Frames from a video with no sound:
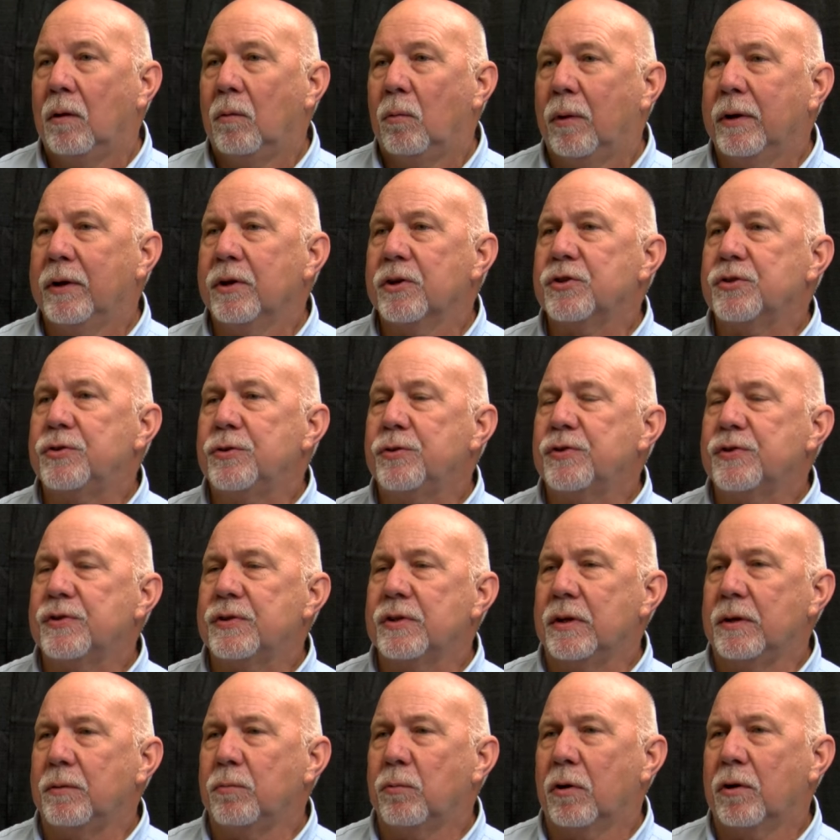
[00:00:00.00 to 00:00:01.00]
What else do you
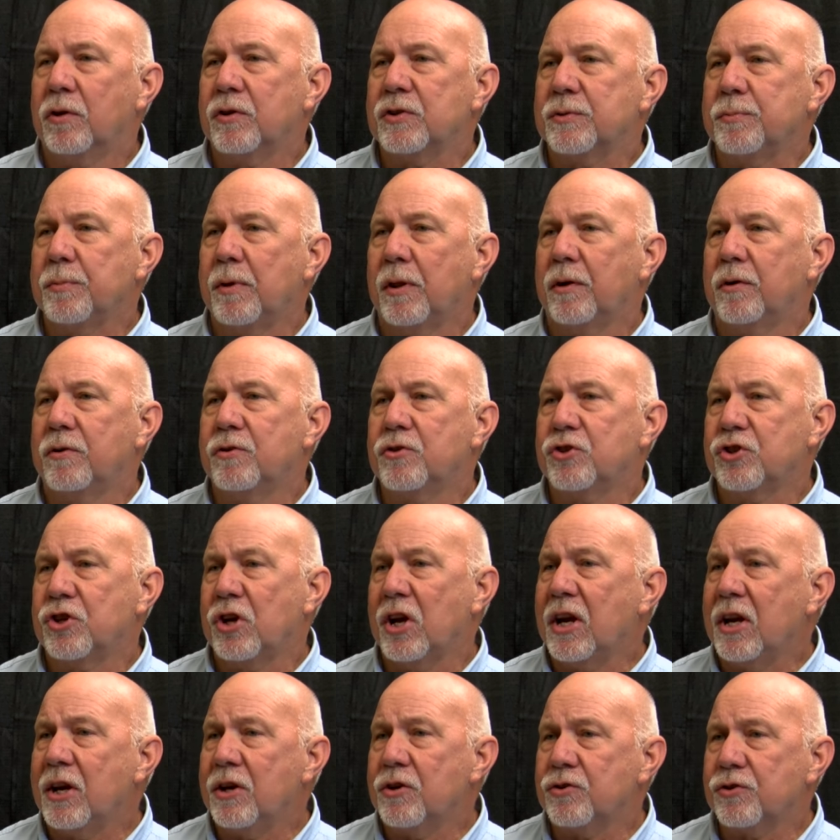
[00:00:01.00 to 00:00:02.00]
see? What are some other
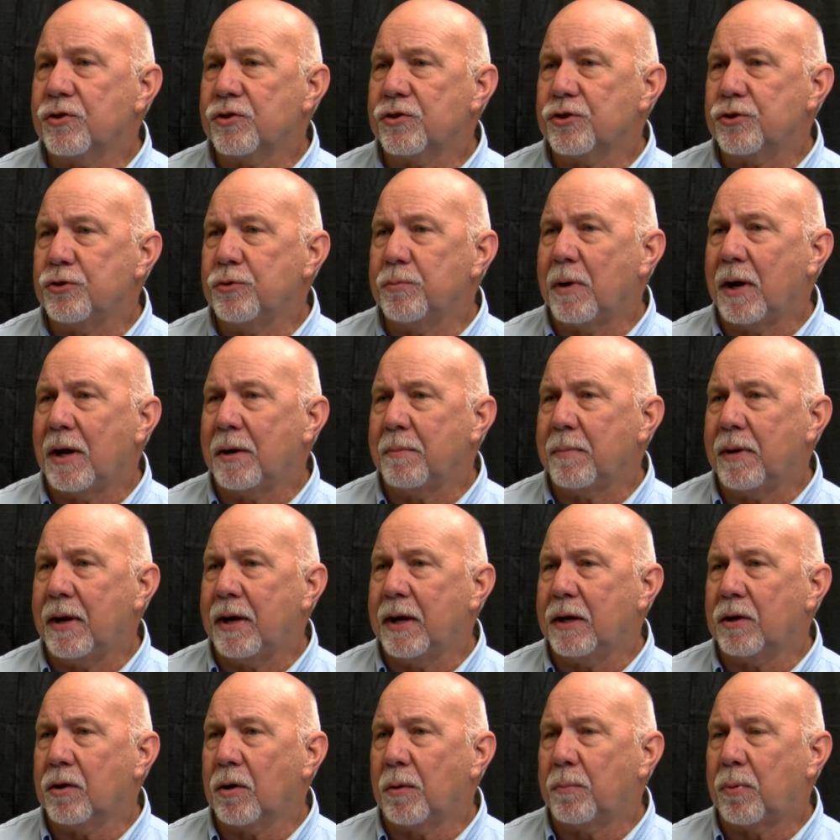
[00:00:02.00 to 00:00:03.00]
changes you might
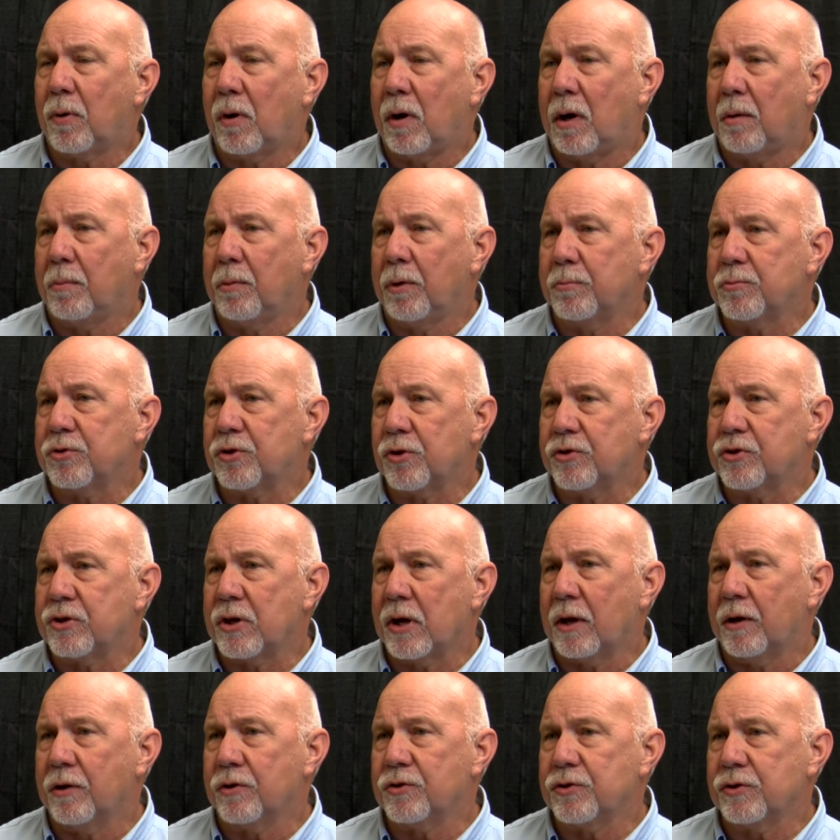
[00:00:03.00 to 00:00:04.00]
make or problems or
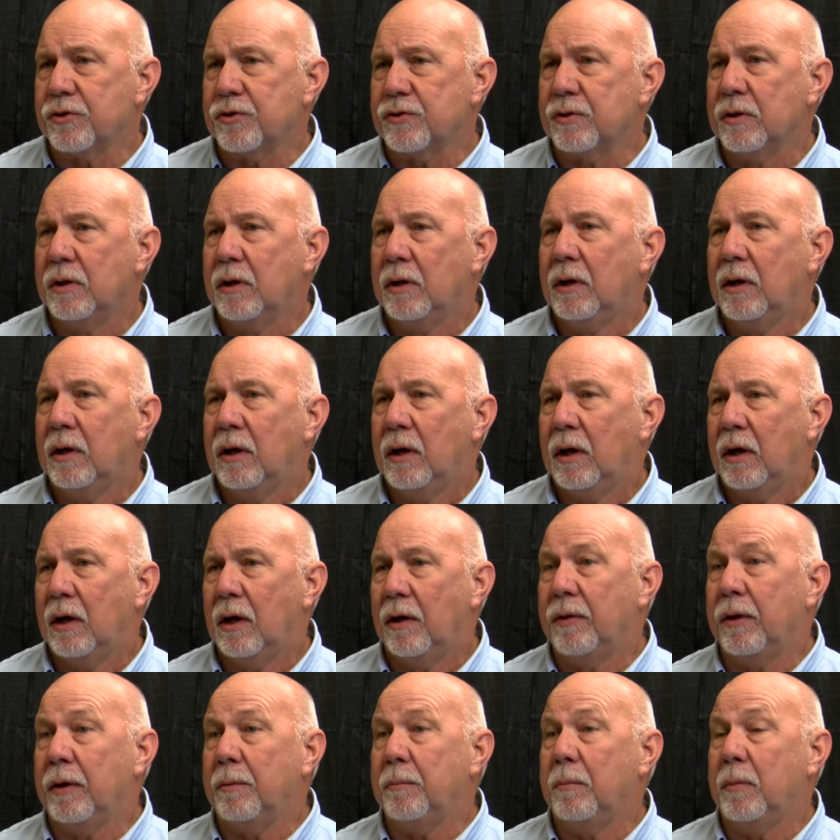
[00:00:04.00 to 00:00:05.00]
challenges?
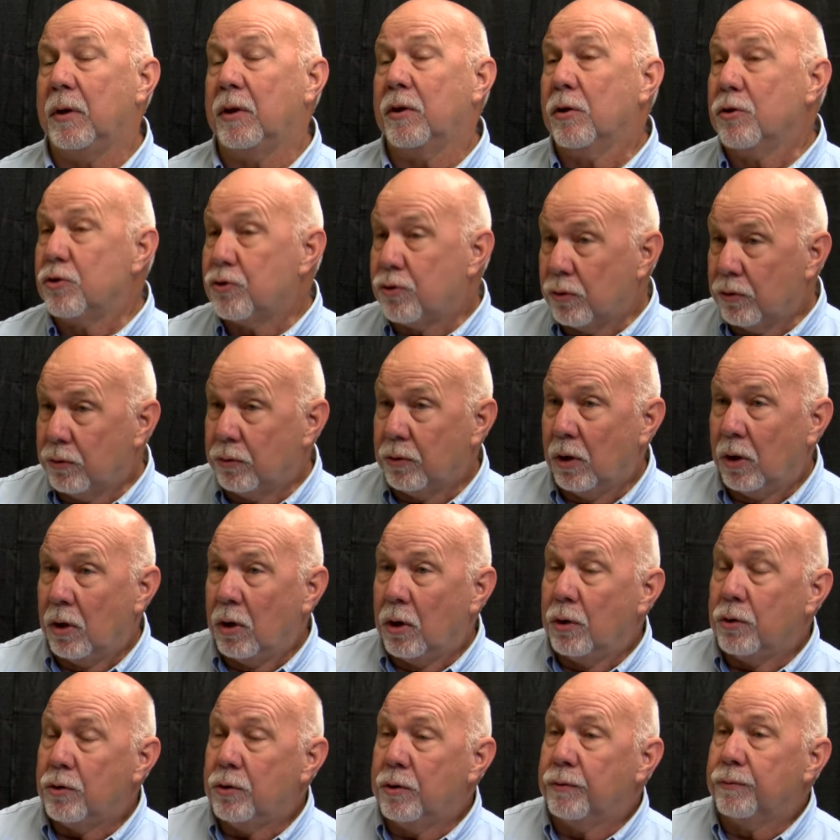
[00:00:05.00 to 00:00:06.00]
Because
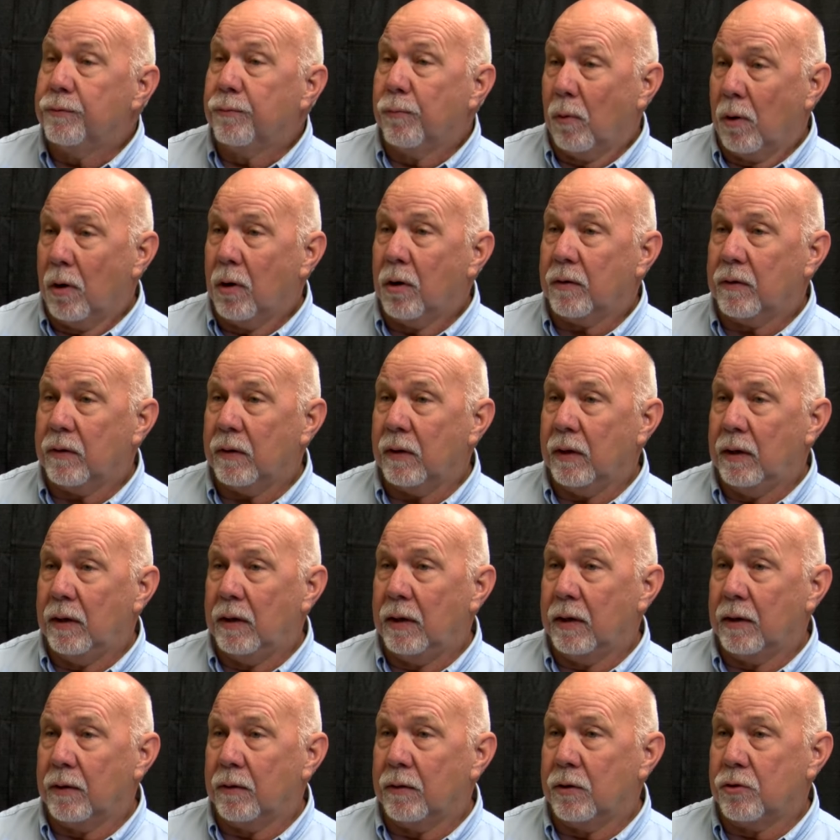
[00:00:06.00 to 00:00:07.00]
you've worked
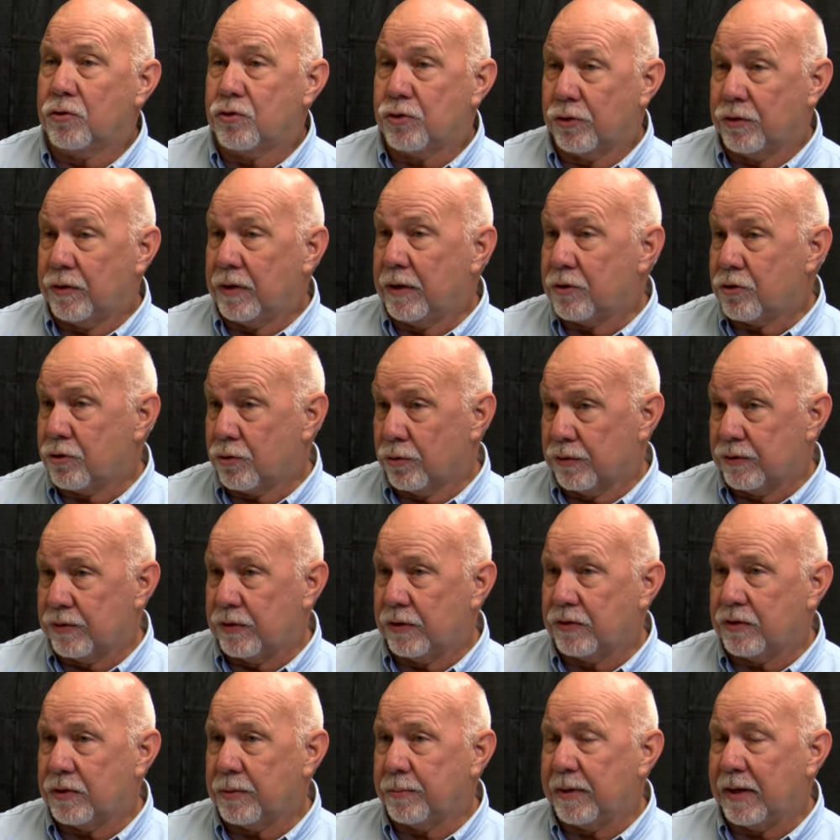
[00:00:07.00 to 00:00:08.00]
in the judicial
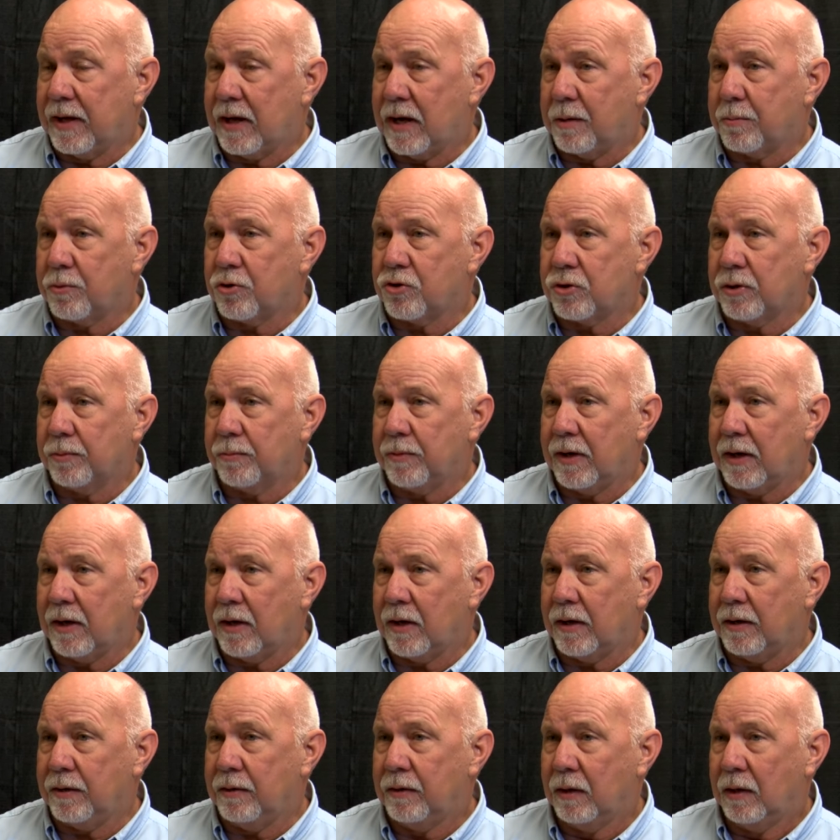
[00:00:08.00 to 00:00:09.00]
system in Habersham
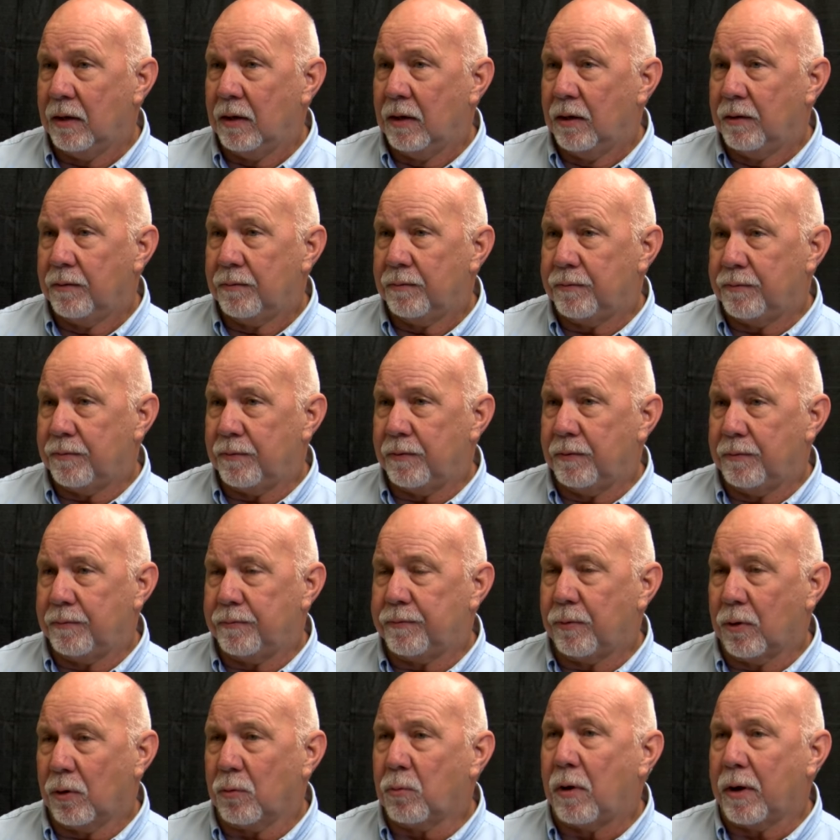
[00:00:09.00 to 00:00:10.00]
County
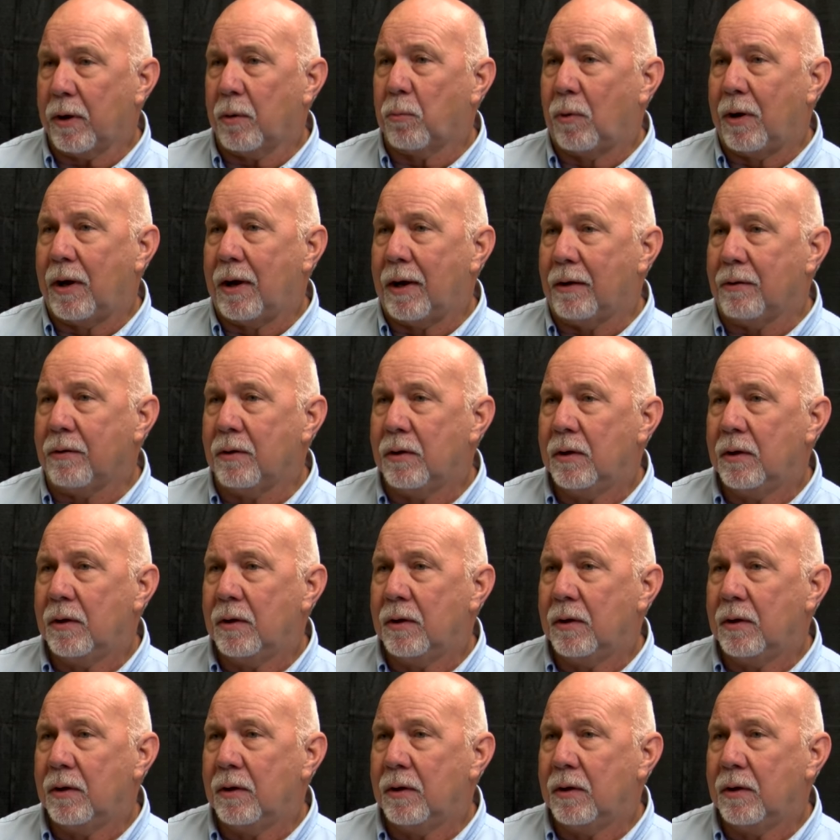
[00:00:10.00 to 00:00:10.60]
for quite a while.